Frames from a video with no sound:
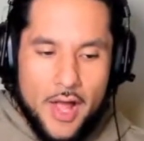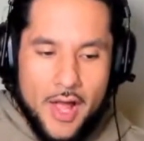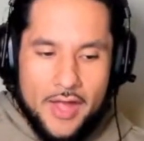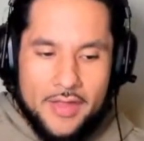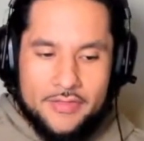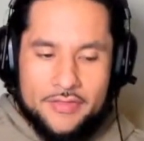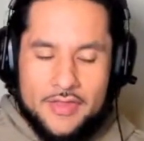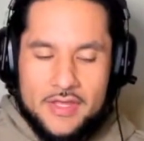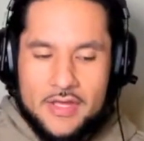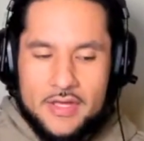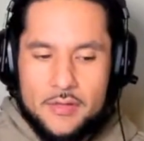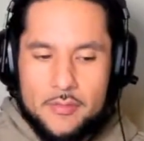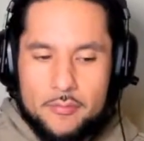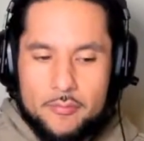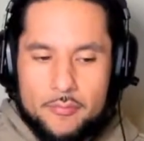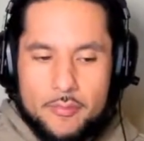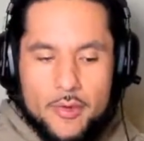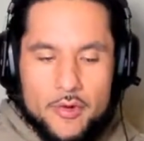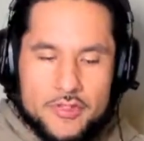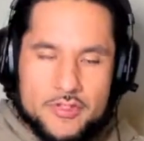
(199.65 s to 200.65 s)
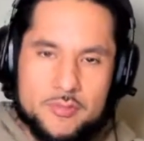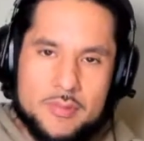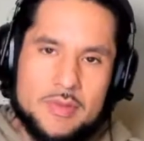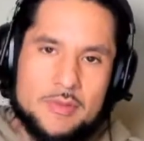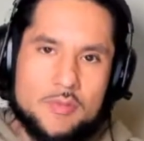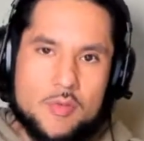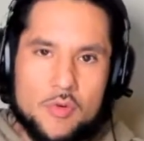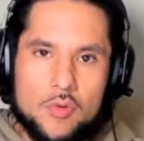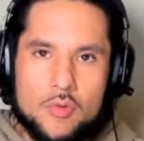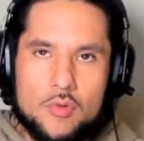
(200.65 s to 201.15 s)
I think most
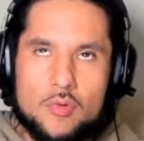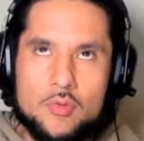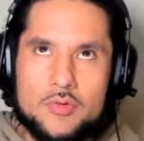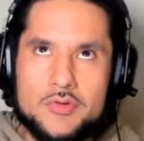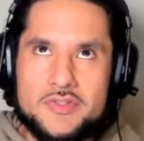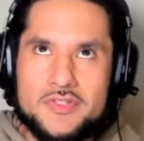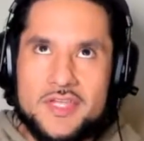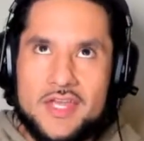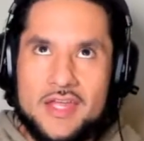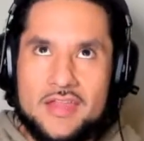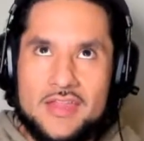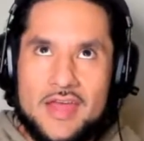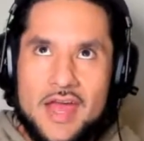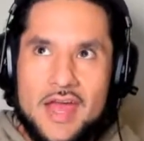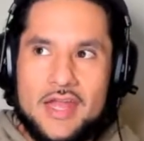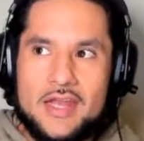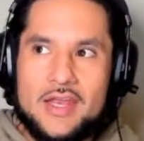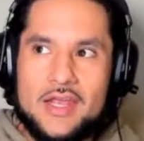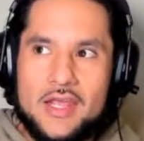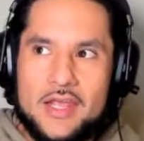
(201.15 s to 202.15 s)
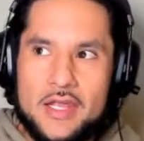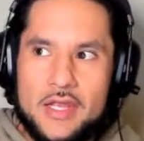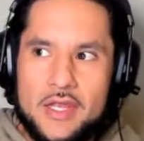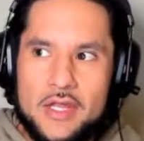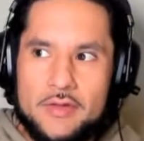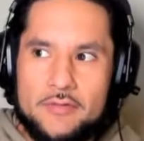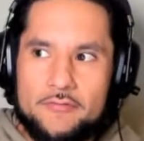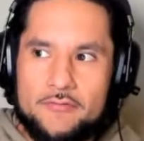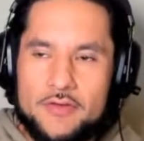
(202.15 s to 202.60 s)
people would say that it